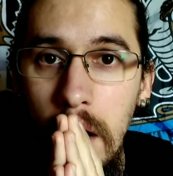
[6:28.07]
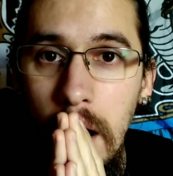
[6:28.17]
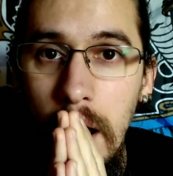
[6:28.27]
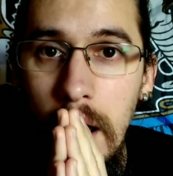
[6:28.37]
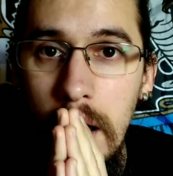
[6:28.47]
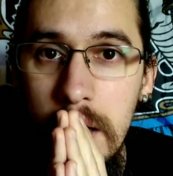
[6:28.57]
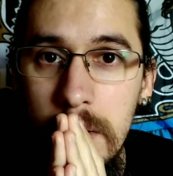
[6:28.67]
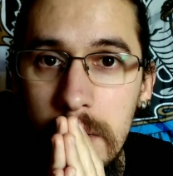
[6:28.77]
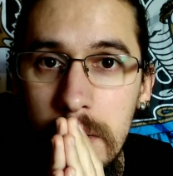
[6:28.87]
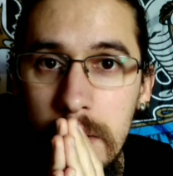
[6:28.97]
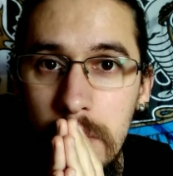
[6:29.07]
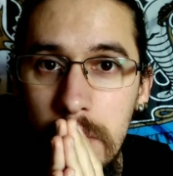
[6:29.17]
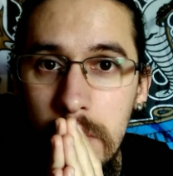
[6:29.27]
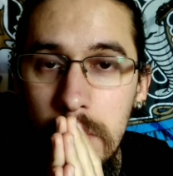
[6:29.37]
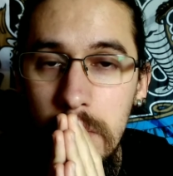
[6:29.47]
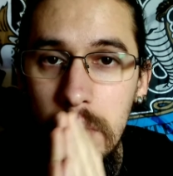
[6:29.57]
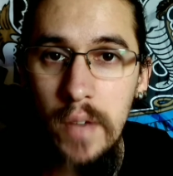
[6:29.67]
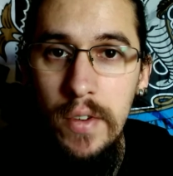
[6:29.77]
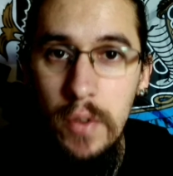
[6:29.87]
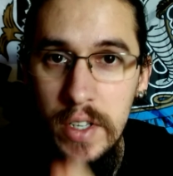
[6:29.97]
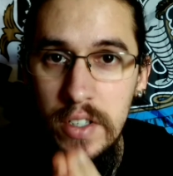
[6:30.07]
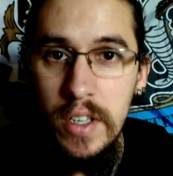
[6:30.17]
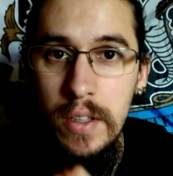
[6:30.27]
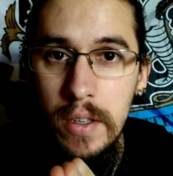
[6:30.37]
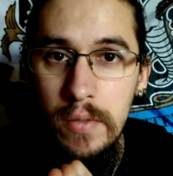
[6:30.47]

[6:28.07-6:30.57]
and uh, we have a great city.